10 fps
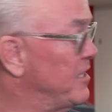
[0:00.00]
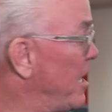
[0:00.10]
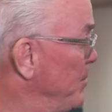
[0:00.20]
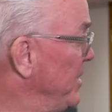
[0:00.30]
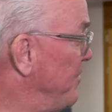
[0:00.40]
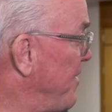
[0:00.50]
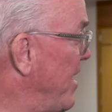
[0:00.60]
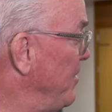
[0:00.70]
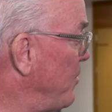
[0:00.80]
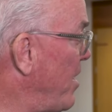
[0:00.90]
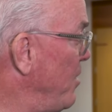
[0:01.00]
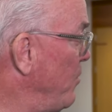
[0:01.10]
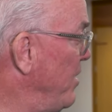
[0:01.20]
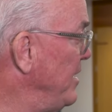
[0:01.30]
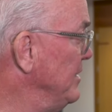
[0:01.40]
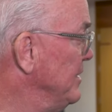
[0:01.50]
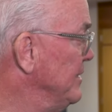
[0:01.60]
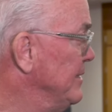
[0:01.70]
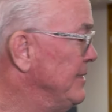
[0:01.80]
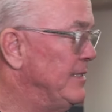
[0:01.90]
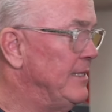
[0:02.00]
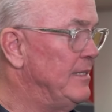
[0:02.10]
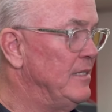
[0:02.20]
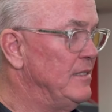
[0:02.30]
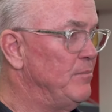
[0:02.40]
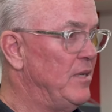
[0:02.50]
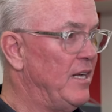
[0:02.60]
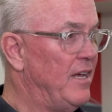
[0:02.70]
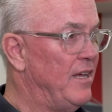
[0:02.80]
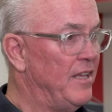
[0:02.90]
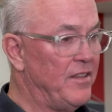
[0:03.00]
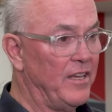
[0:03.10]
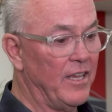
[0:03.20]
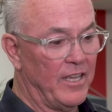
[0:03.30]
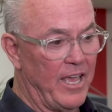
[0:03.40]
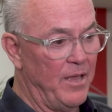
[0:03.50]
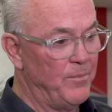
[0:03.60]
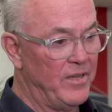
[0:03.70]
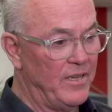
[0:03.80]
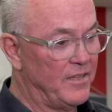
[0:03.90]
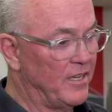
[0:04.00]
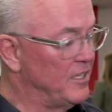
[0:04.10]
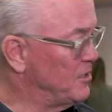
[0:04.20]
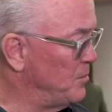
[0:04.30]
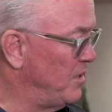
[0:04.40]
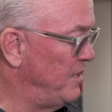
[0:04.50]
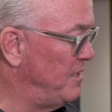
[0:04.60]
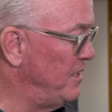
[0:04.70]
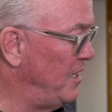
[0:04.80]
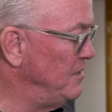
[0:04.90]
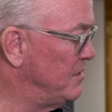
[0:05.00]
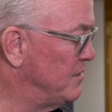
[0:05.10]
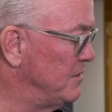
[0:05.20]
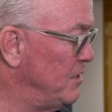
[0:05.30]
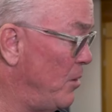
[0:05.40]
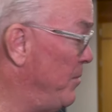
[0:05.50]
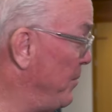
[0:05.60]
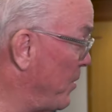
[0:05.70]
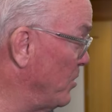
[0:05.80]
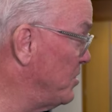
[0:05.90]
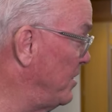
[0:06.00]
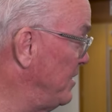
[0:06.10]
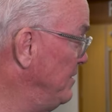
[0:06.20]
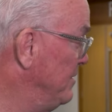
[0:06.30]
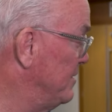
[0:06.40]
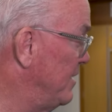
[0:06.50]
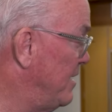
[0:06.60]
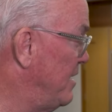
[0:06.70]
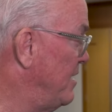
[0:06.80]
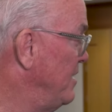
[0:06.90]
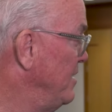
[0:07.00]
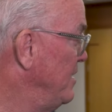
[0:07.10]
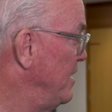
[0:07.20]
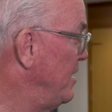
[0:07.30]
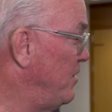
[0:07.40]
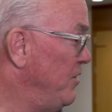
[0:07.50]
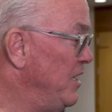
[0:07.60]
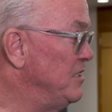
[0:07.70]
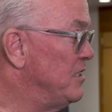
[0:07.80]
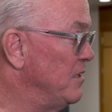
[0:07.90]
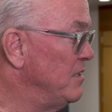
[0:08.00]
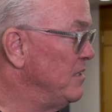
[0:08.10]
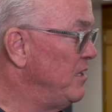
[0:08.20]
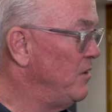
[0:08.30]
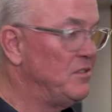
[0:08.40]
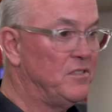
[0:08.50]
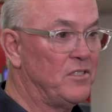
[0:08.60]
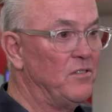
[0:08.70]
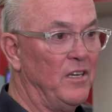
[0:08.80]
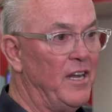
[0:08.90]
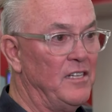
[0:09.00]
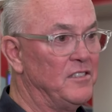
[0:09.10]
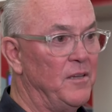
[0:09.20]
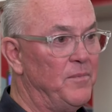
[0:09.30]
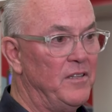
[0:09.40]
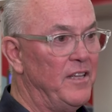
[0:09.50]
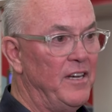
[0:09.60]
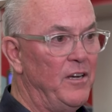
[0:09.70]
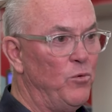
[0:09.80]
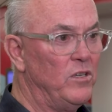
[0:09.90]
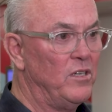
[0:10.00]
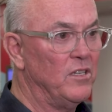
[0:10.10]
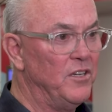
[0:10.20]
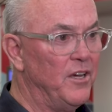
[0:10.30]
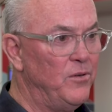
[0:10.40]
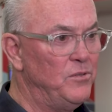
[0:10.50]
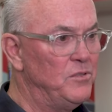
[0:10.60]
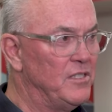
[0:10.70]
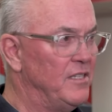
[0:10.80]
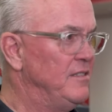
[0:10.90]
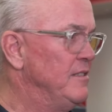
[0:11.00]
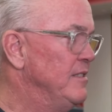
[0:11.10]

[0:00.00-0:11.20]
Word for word: got to be defined the right way. Uh, but I, I, think it can be. I think it's a play that needs, you know, me personally, uh, you know, needs a, uh, you know, it's certainly not something that anyone condones, and